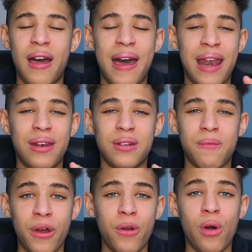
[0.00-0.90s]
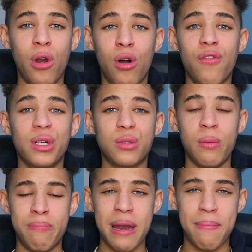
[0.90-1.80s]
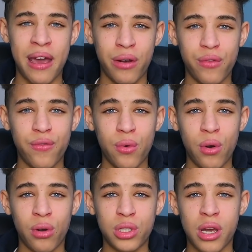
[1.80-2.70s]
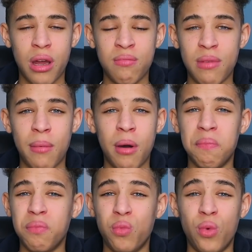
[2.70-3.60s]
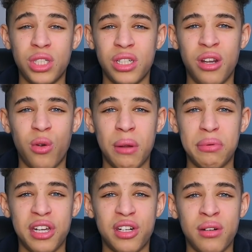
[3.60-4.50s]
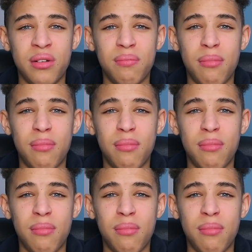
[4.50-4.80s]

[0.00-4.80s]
And a lot of us were bedbound for a long time. My mum wasn't in a great position.